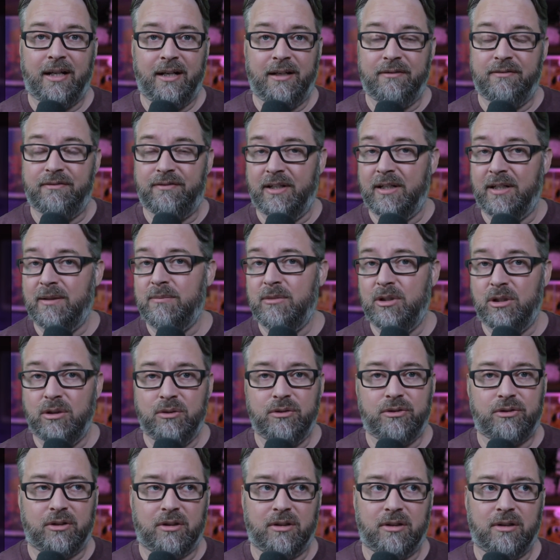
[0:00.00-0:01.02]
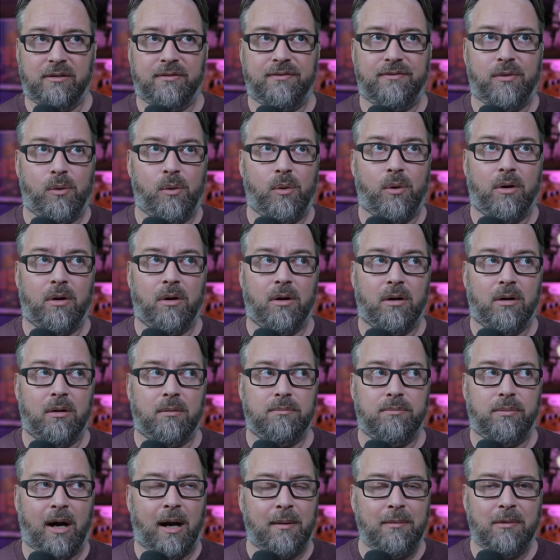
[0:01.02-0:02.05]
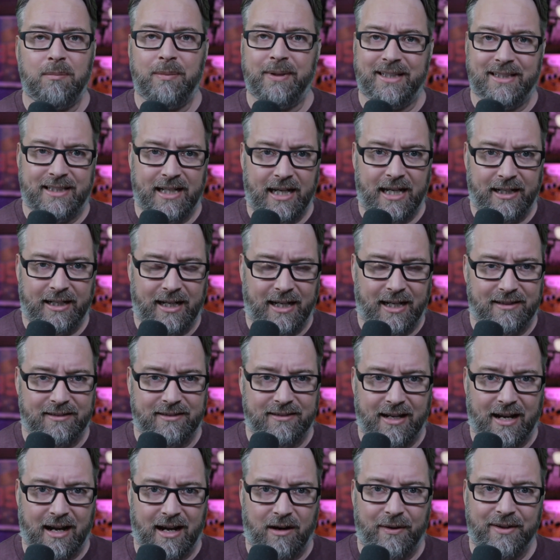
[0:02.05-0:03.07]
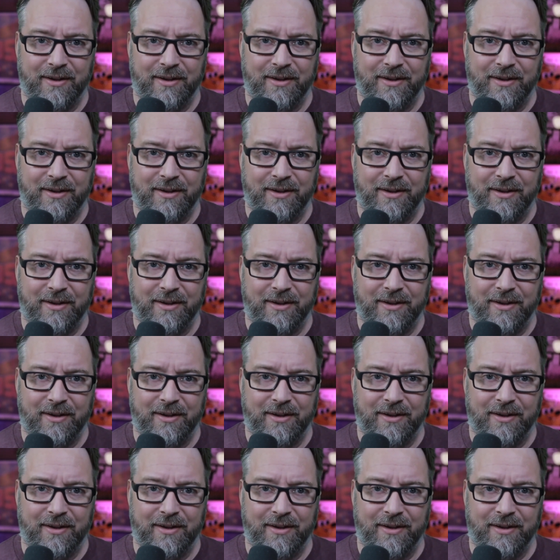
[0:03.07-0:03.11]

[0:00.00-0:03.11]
a Vim user for probably decades now.